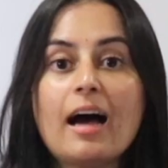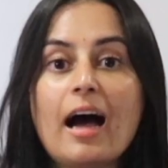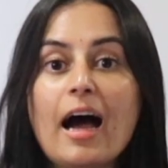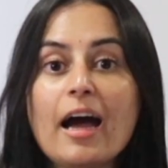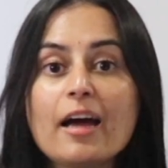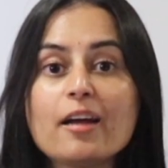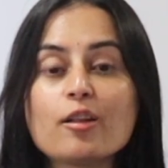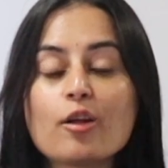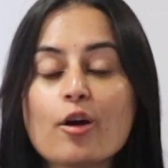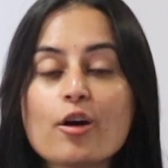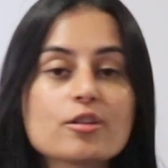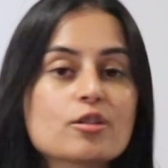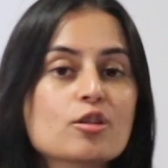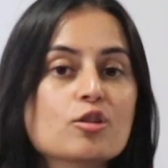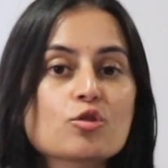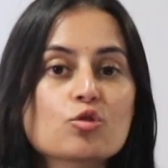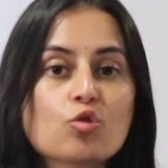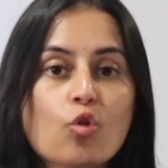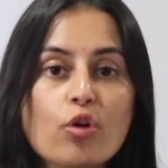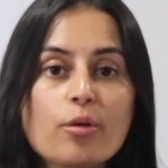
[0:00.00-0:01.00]
I learned
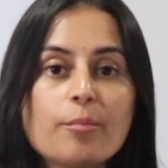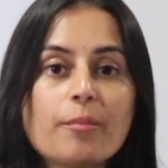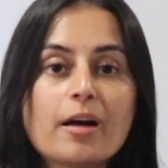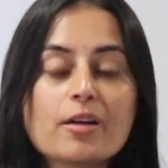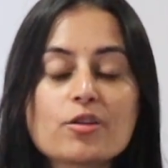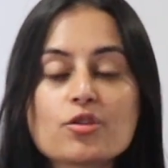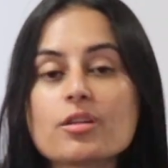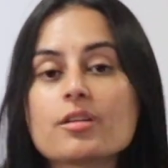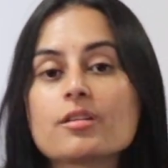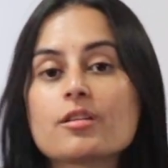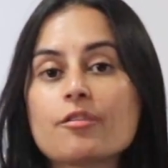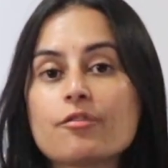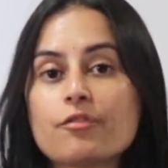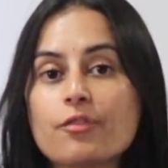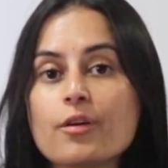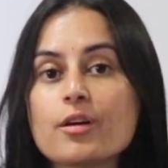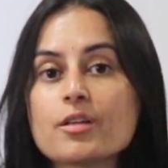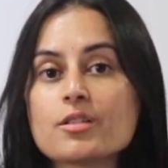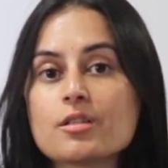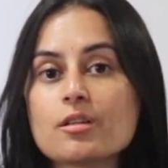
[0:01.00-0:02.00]
so much in the
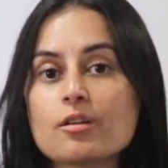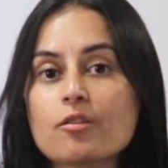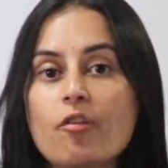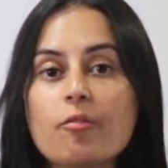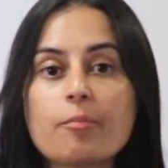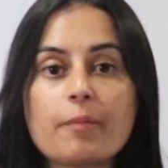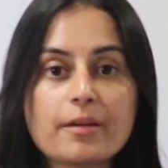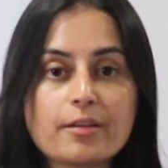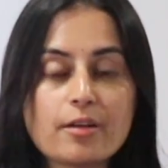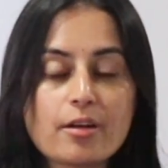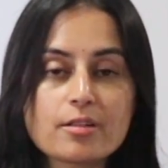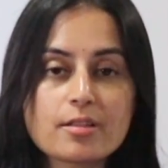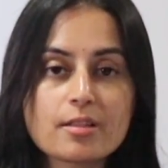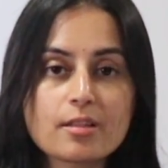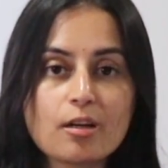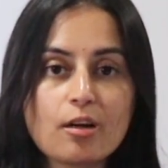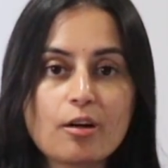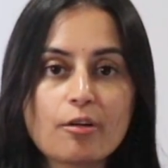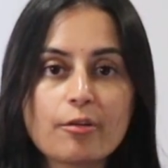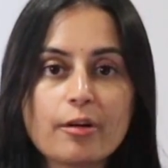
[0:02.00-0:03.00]
first year of my nursing
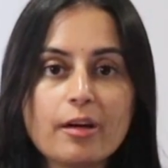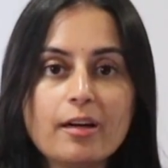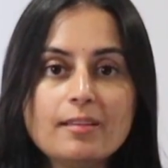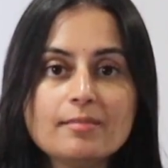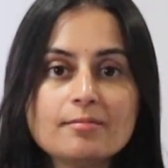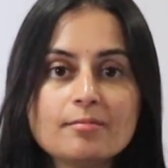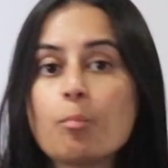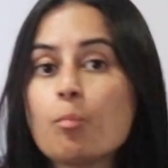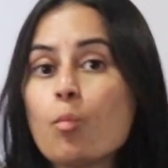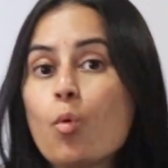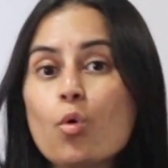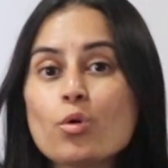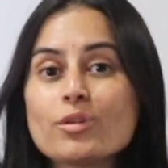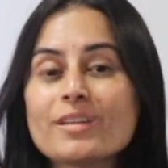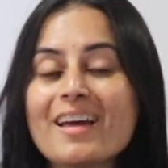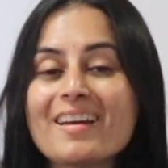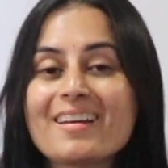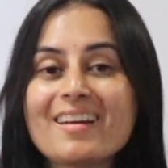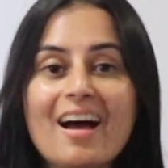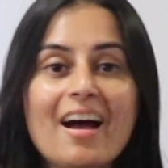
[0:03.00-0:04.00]
career, more
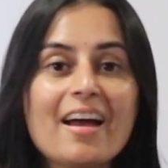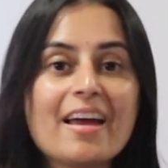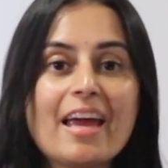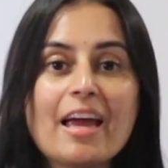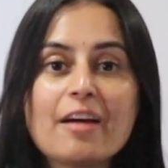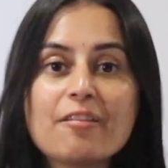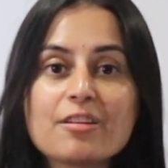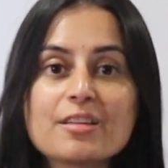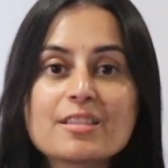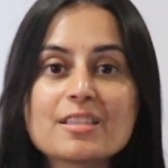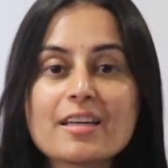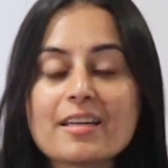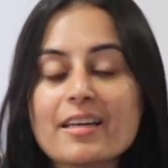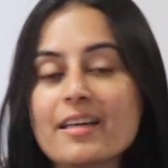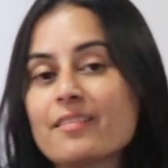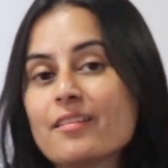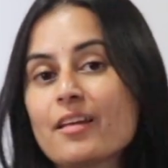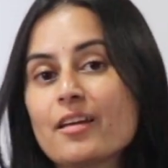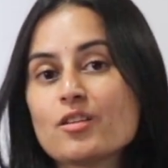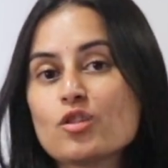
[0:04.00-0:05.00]
than I ever did
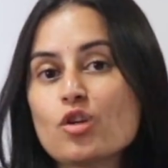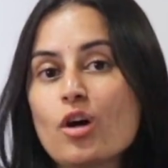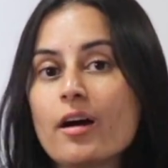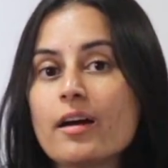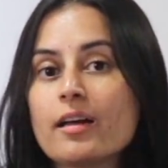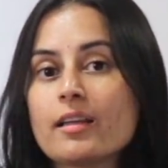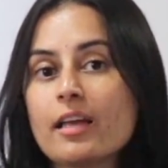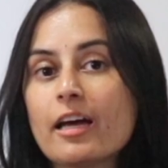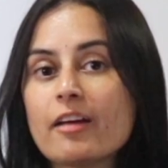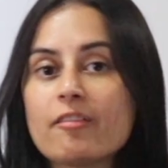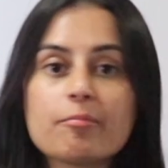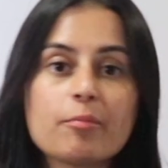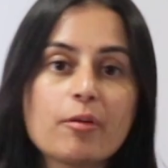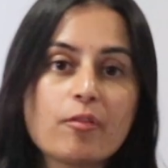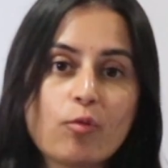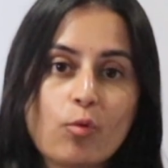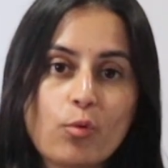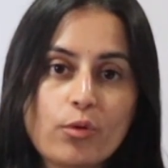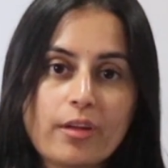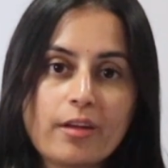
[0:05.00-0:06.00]
in the entire life
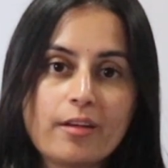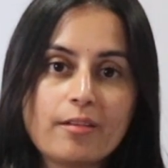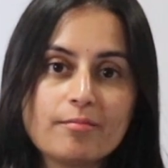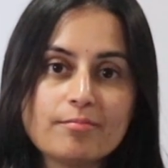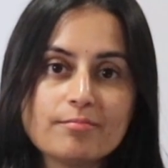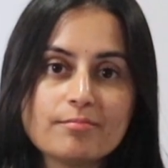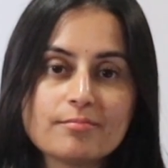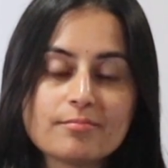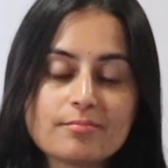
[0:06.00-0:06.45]
before then.